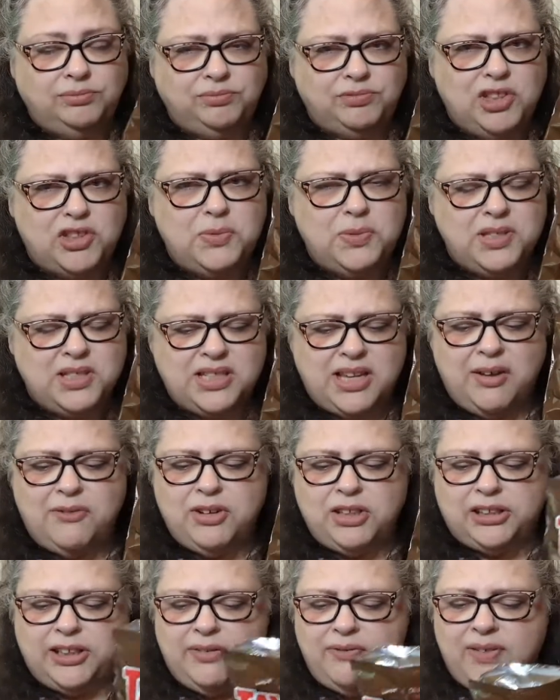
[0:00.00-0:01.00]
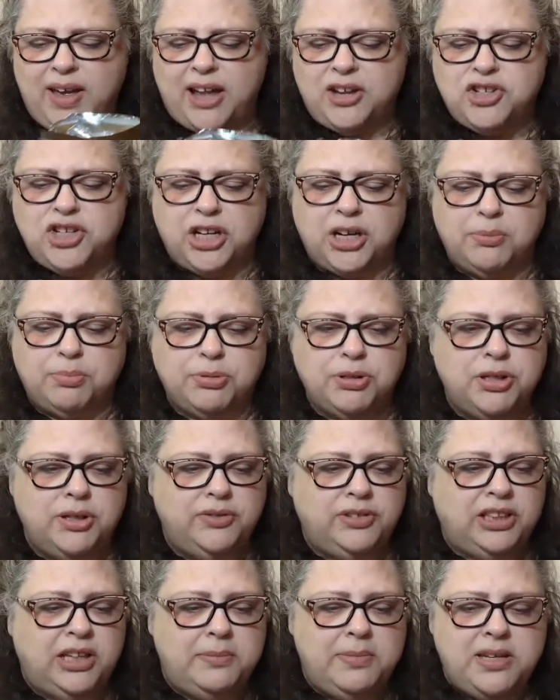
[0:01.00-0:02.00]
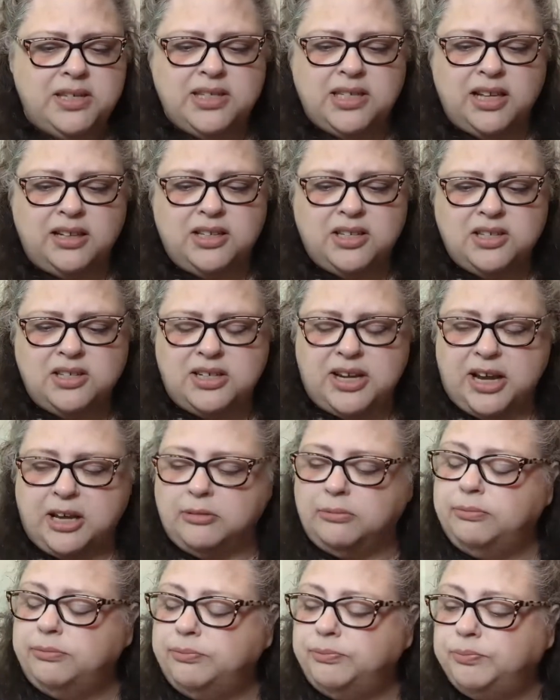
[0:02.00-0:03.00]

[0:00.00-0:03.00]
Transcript: This one's definitely Fat Chick approved. Let me set this down.